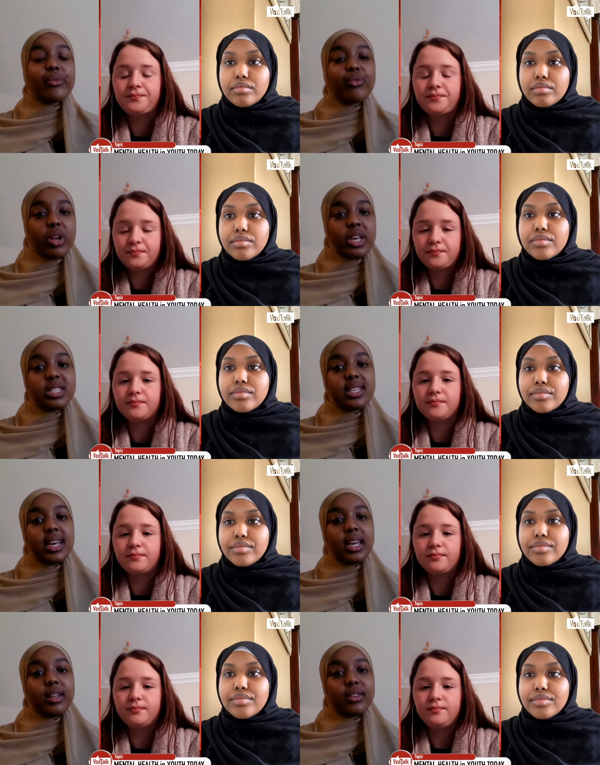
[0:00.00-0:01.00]

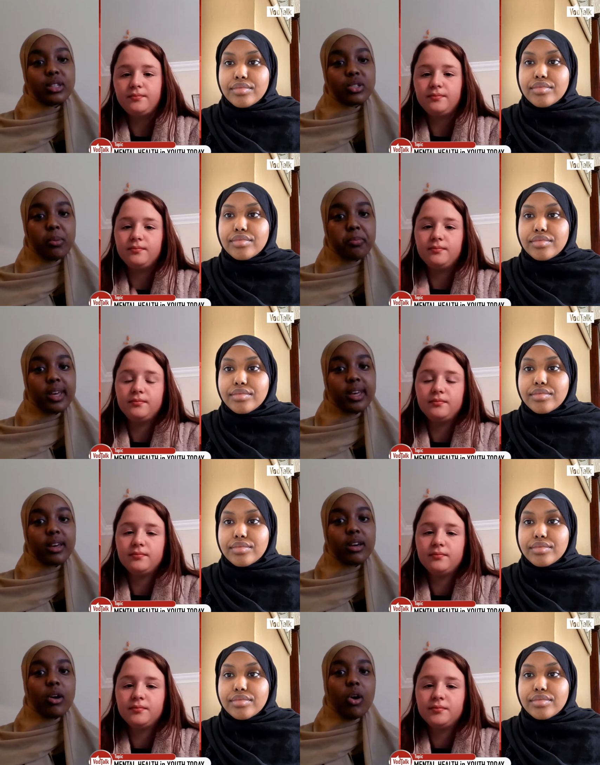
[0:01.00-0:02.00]
Speaker 1: raising the
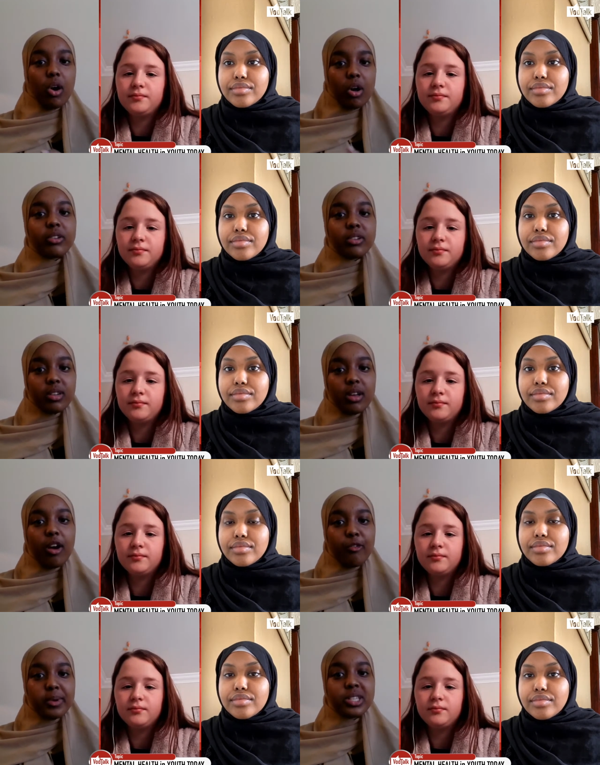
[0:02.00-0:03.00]
topic on
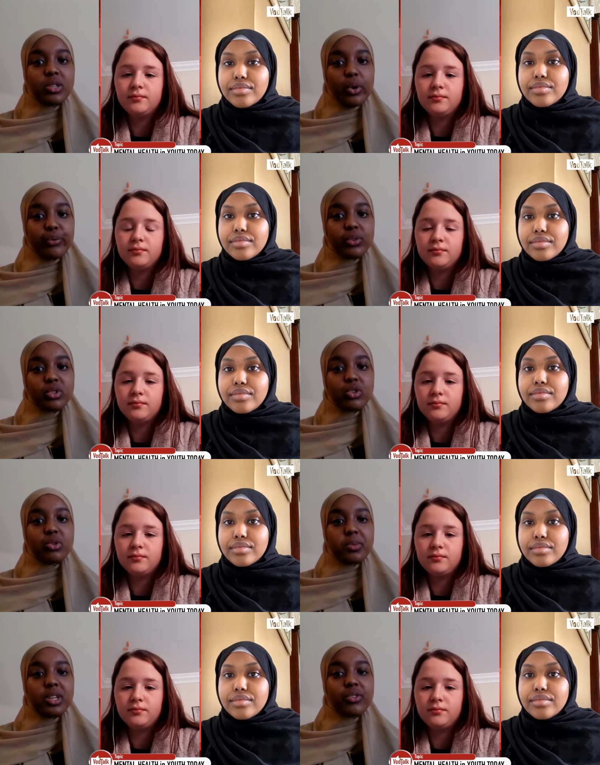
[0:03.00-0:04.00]
of mental health on
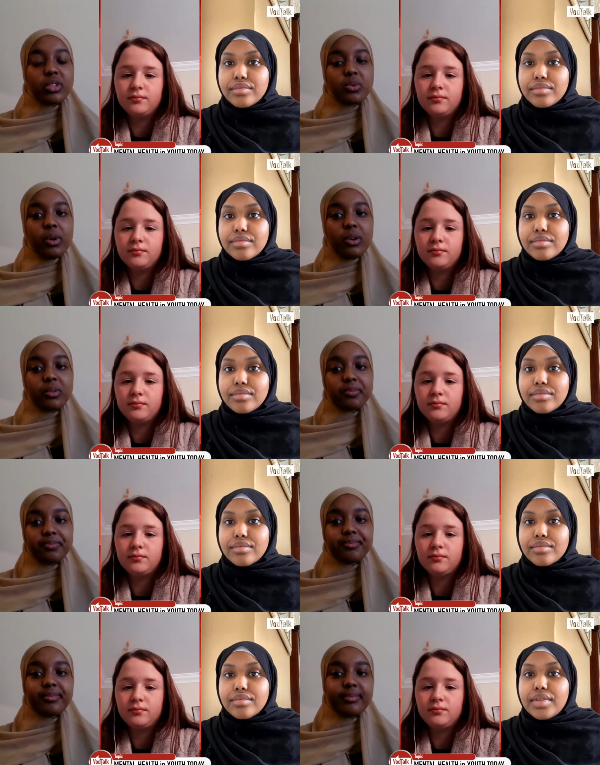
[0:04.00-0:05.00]
social media as well.
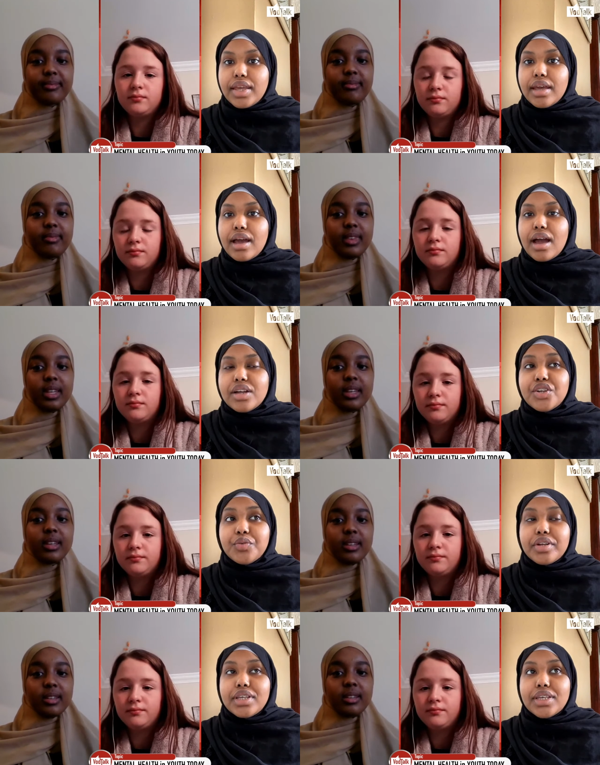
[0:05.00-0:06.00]
Speaker 2: Yeah, I just
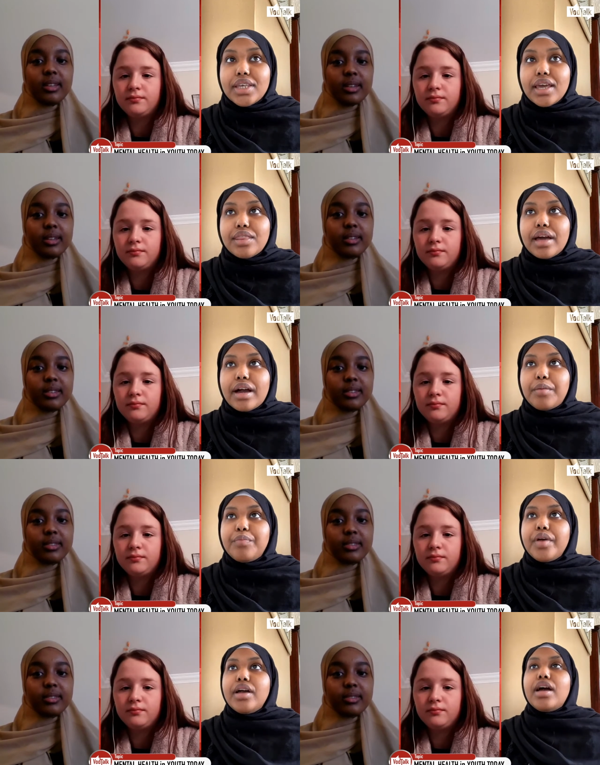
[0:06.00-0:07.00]
wanted to say that
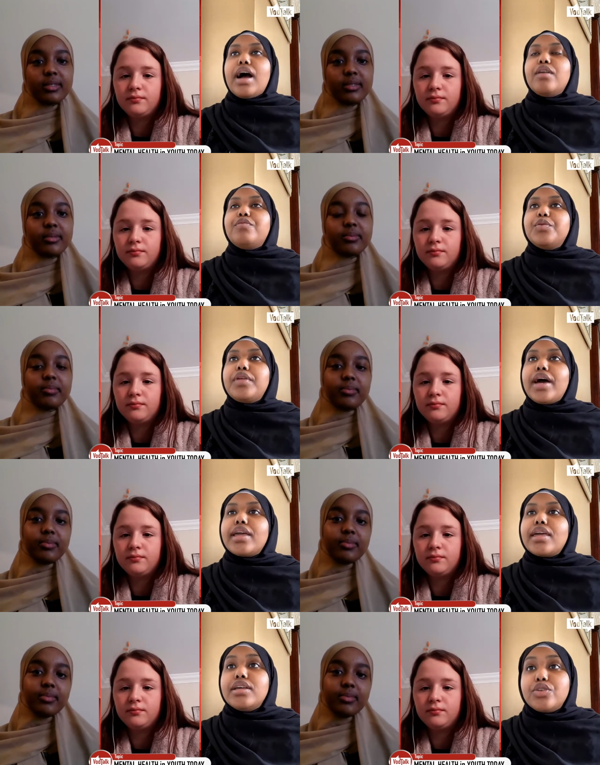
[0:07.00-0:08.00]
I feel like
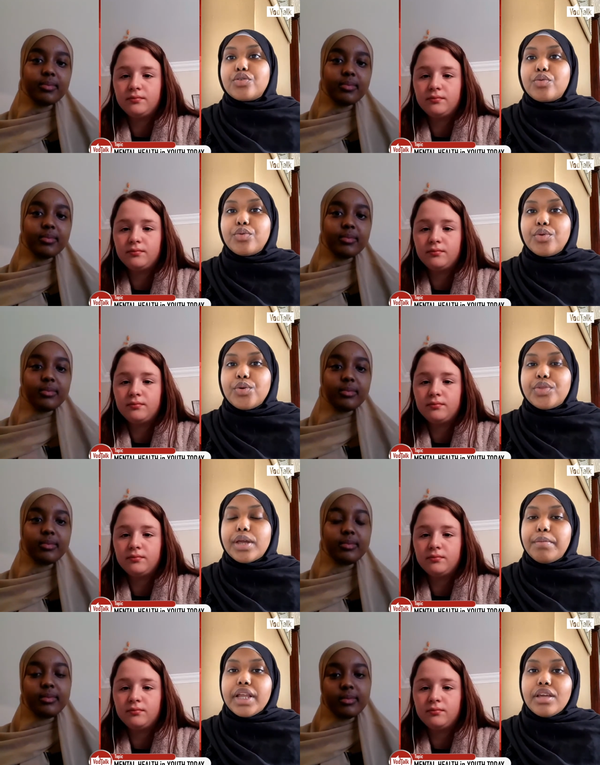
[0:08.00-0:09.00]
in school they
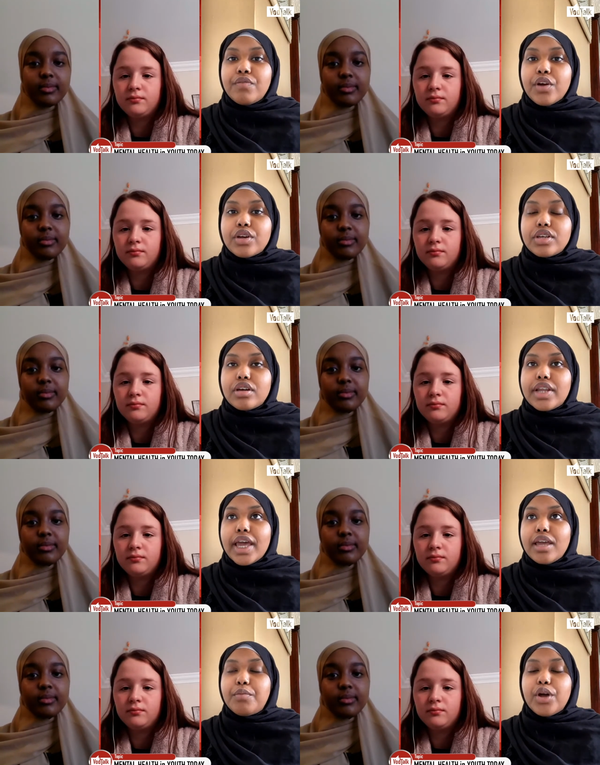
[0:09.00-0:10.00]
mainly focus on
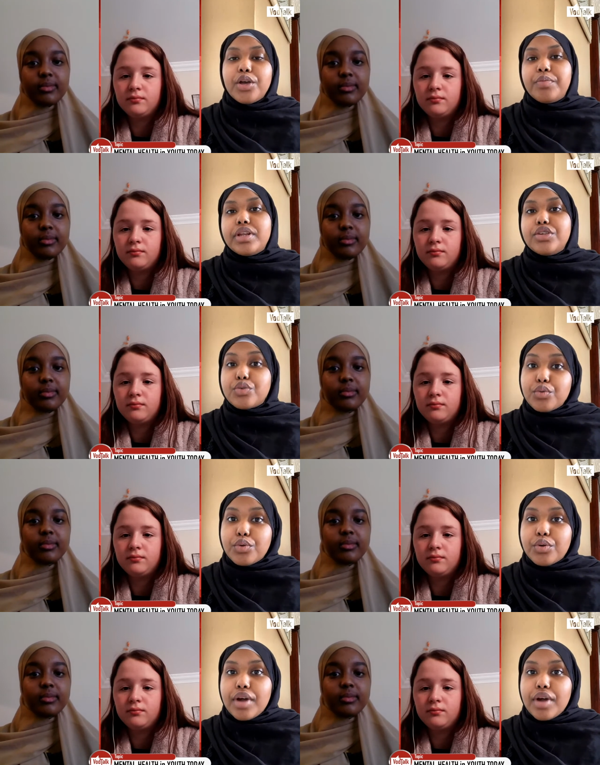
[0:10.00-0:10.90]
hey we're opening school